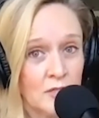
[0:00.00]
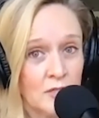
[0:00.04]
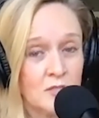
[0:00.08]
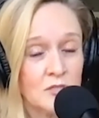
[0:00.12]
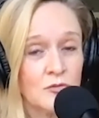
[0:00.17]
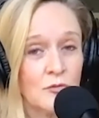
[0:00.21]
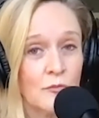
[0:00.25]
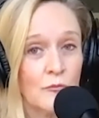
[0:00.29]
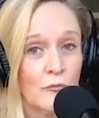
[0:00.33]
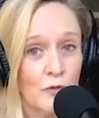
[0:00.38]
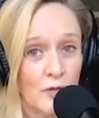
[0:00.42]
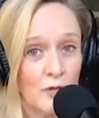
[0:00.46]
So
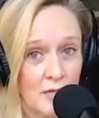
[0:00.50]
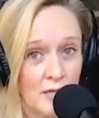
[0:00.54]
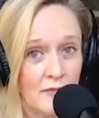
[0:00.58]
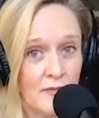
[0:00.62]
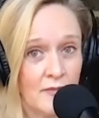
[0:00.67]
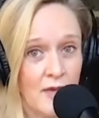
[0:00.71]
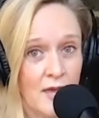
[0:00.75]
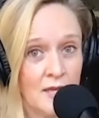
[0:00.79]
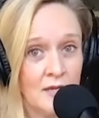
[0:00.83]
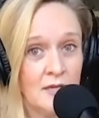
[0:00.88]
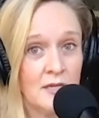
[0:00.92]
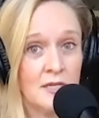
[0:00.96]
I'm reading
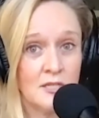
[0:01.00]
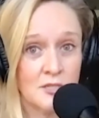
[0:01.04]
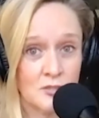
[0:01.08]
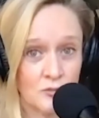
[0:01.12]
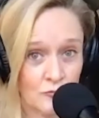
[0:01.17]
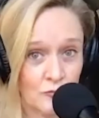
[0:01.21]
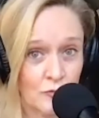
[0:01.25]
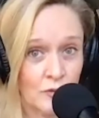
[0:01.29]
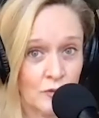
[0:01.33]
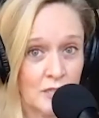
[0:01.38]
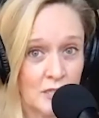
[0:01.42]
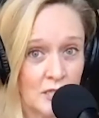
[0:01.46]
that, and it's
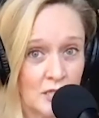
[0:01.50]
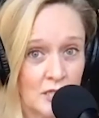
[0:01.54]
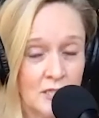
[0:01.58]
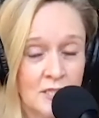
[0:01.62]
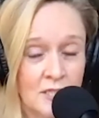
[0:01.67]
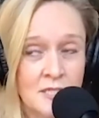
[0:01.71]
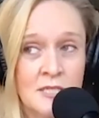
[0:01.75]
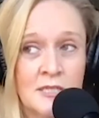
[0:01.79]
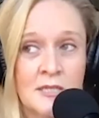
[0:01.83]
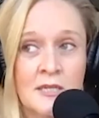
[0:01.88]
really good.